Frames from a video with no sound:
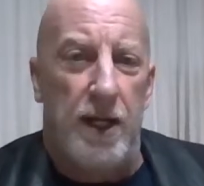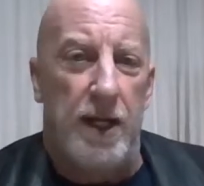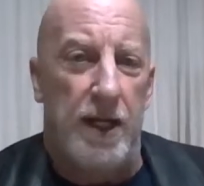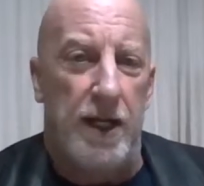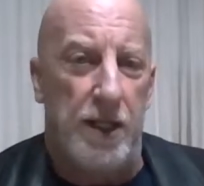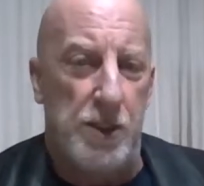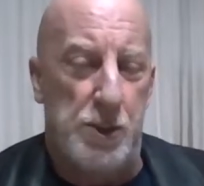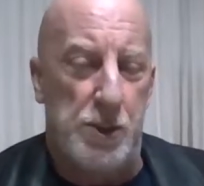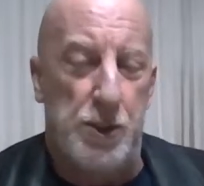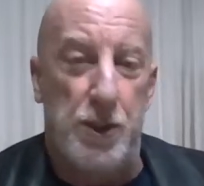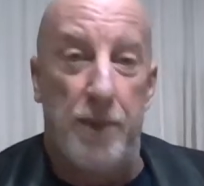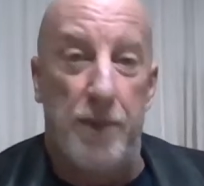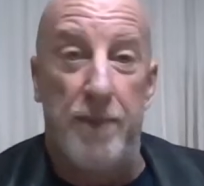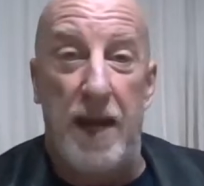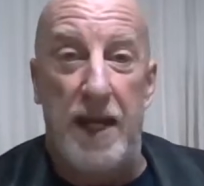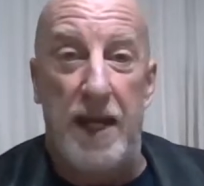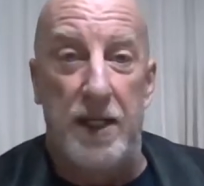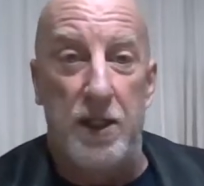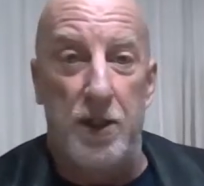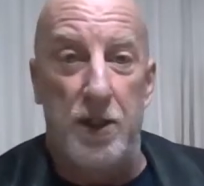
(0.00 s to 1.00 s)
is to
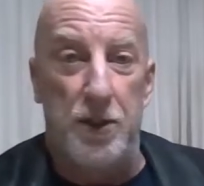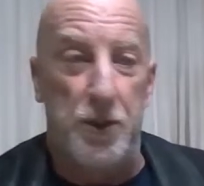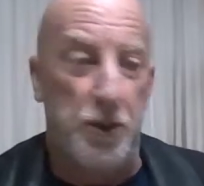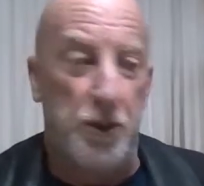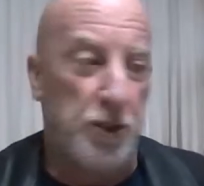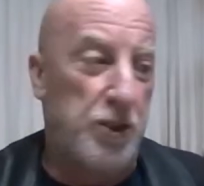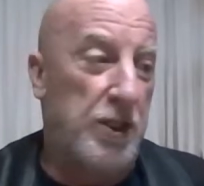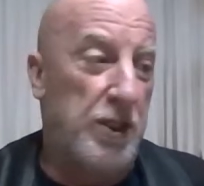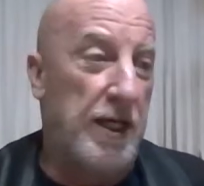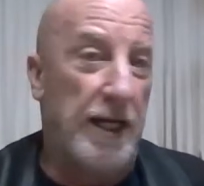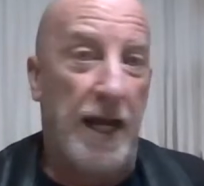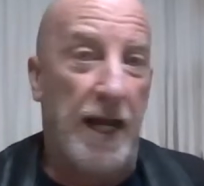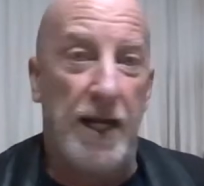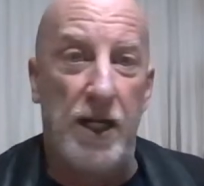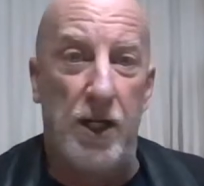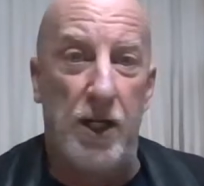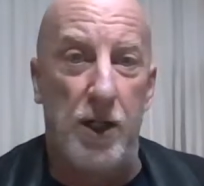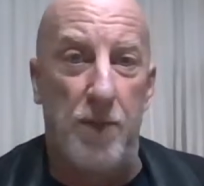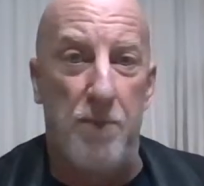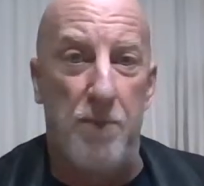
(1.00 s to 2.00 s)
make
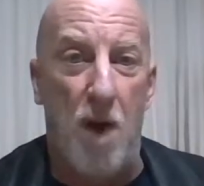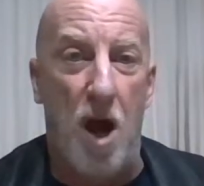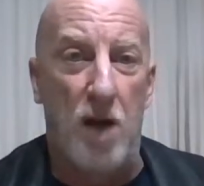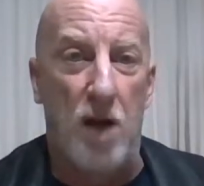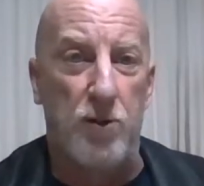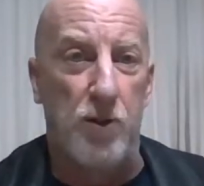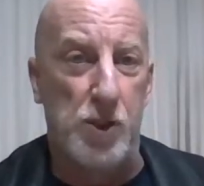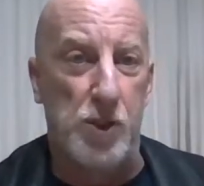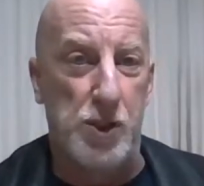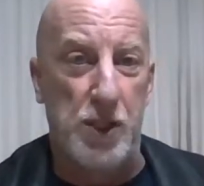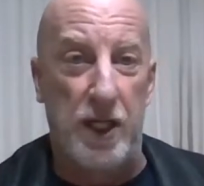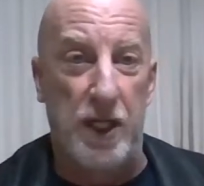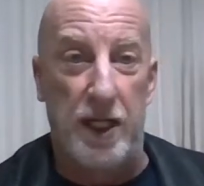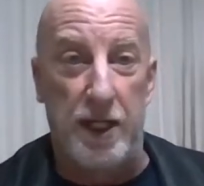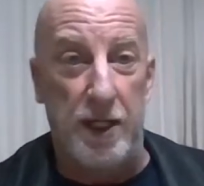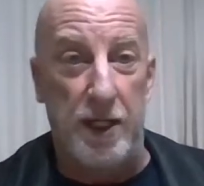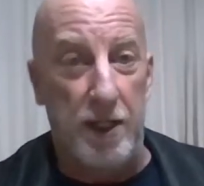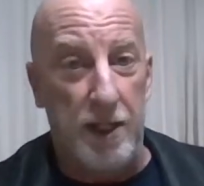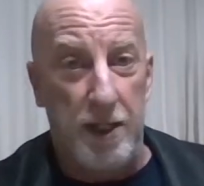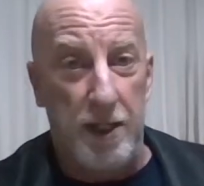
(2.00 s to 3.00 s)
Canadian democracy